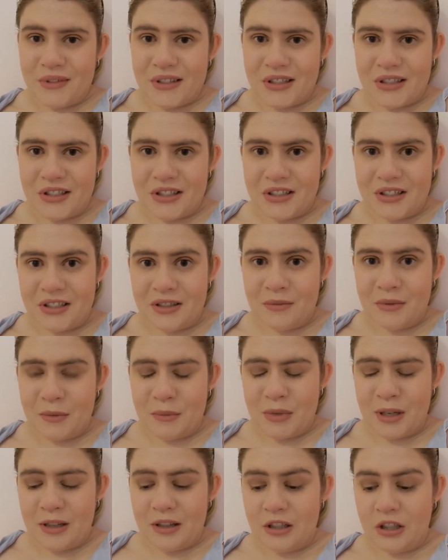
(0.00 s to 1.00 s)
so it's just gonna be
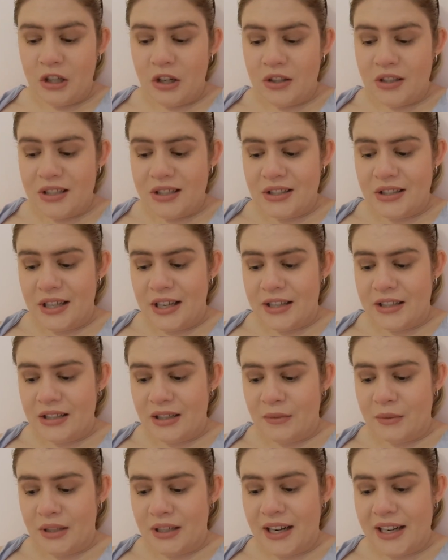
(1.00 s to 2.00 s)
me and the dogs. So yeah, it's
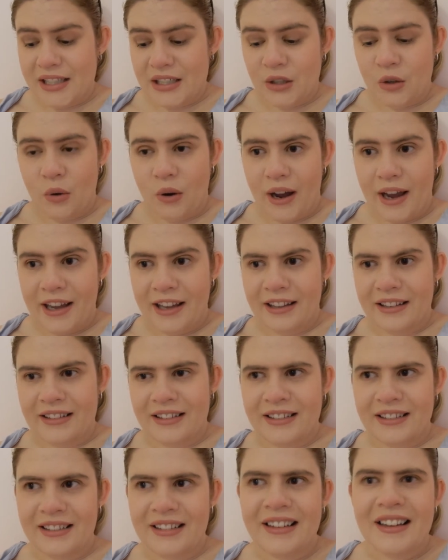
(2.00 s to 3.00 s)
gonna be nice and
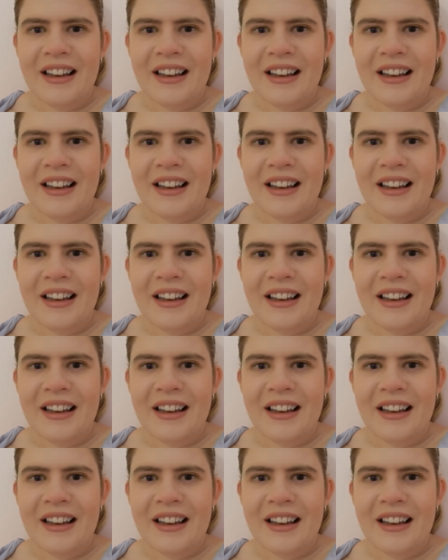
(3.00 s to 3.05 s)
quiet.